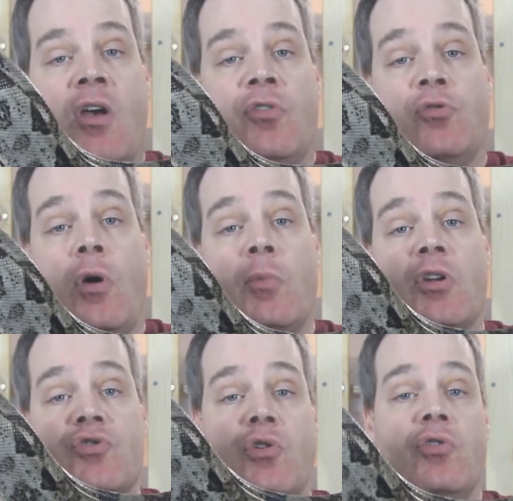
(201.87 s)
So I'm going
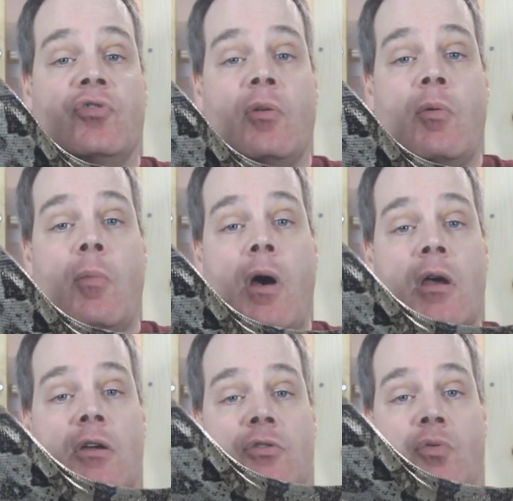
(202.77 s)
to show you some of
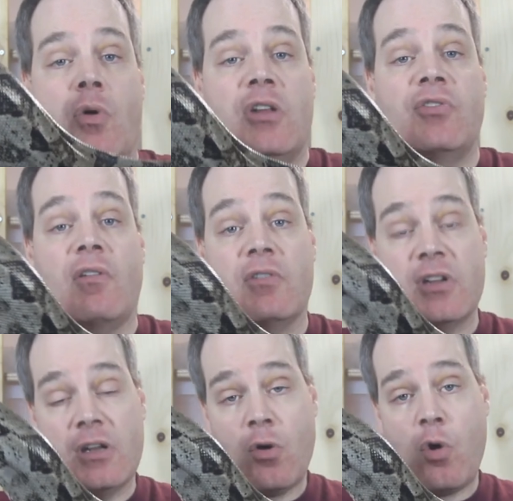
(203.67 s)
my
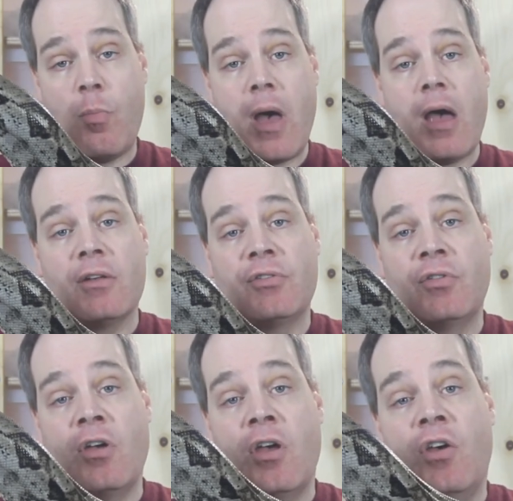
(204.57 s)
2017
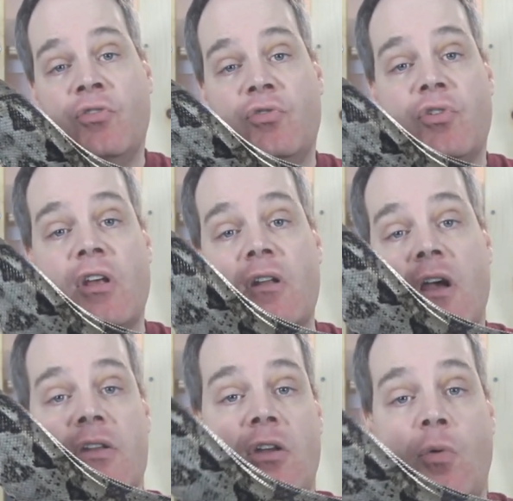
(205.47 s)
holdbacks, so you get an
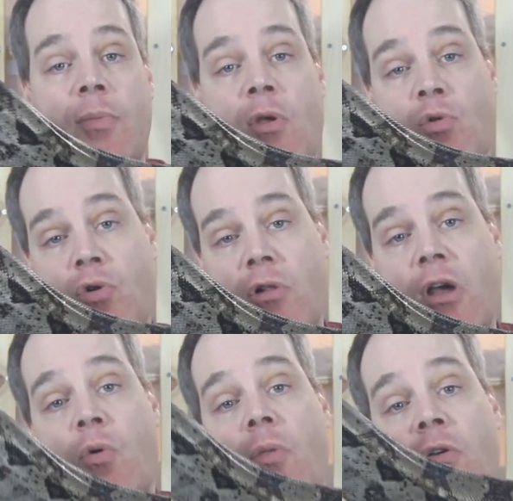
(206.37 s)
idea what they look
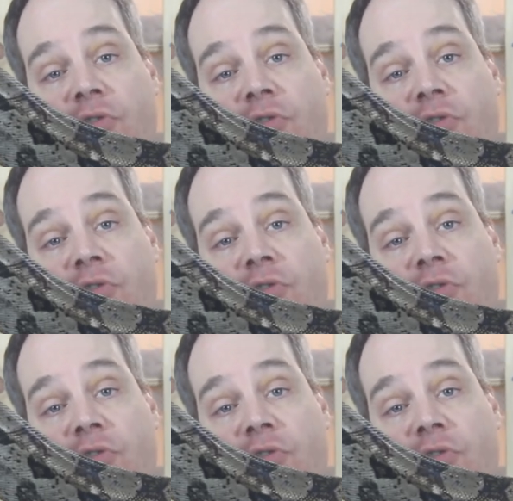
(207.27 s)
like when they're